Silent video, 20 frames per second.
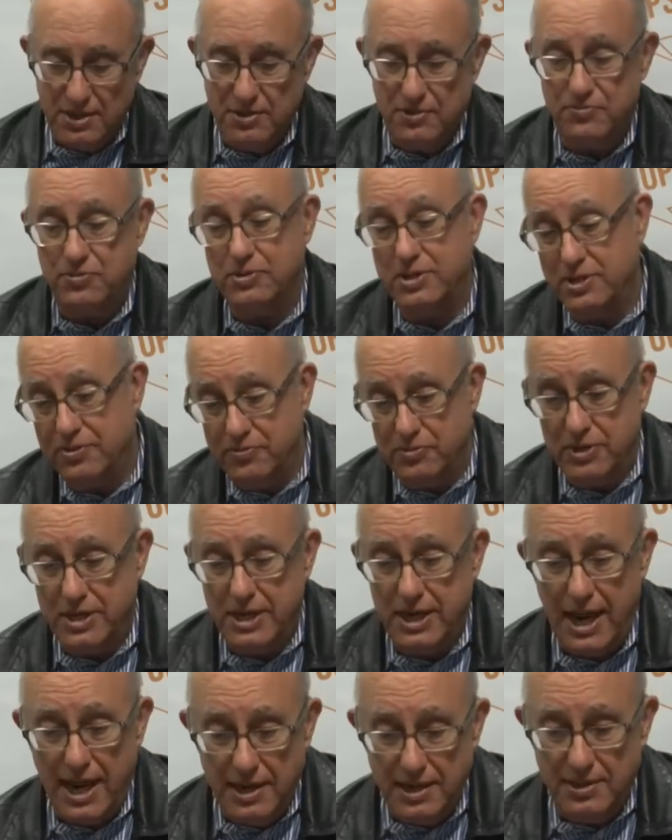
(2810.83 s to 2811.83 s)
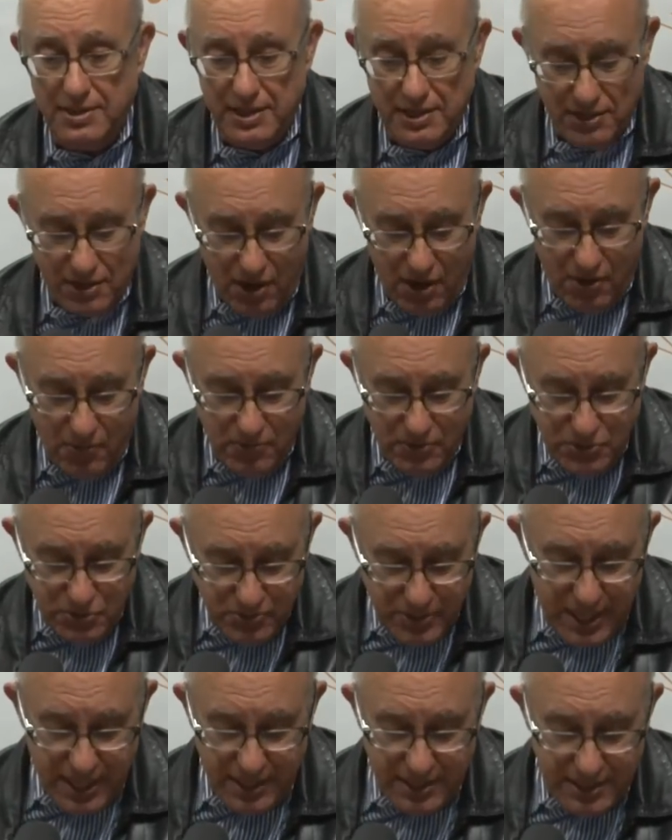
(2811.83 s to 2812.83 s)
If you, get, if you get anything at all, what you
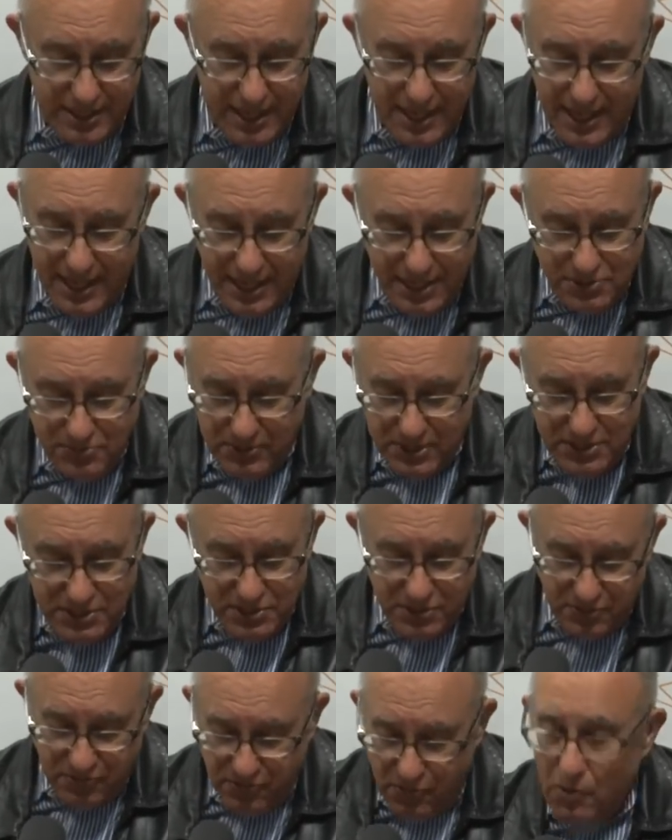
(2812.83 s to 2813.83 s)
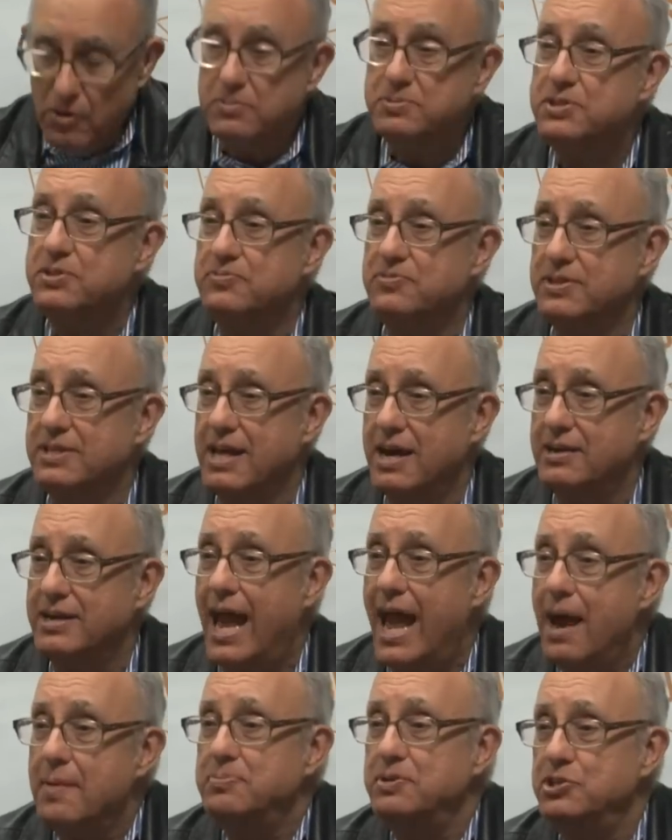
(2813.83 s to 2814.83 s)
get is one of these little forms to fill out,
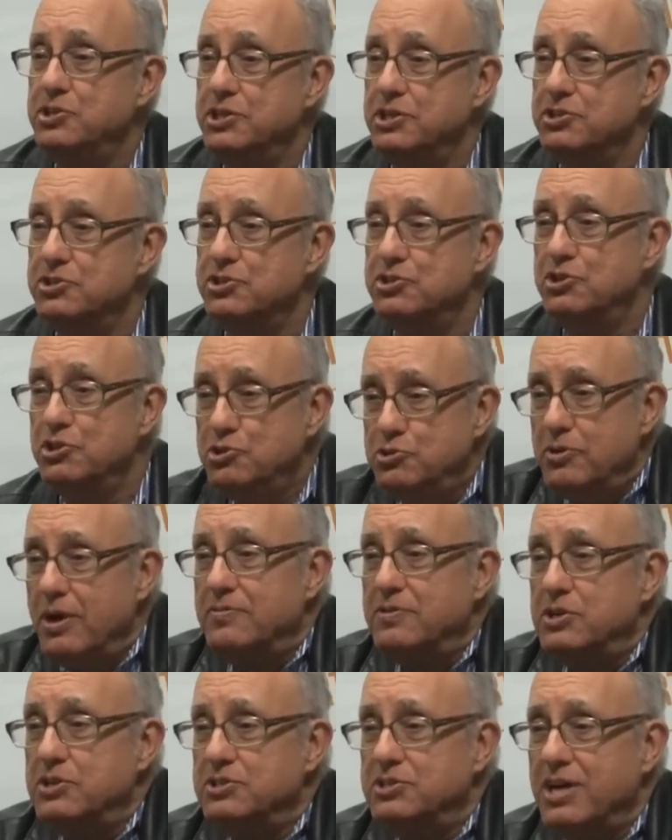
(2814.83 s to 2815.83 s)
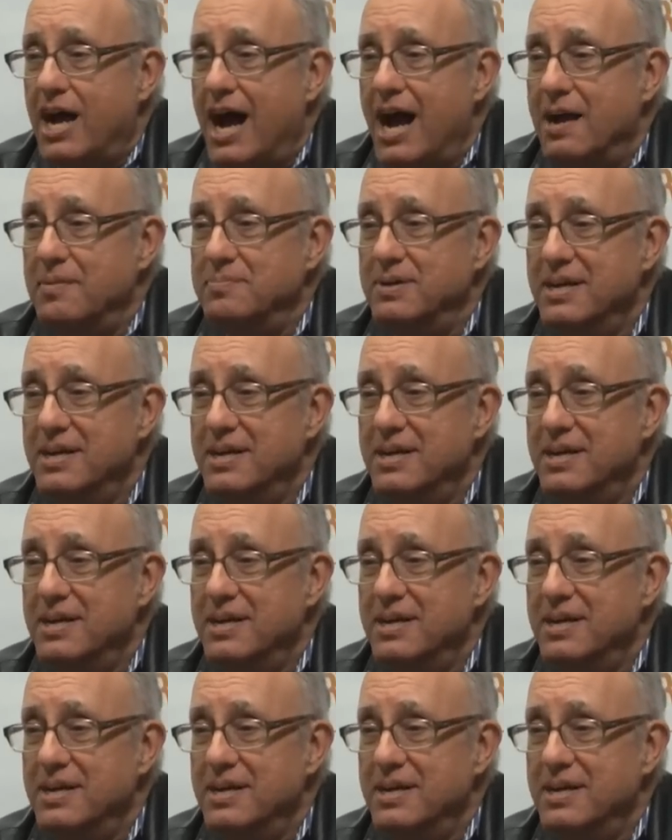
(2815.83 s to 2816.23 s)
happy sheets. Did you have a good time?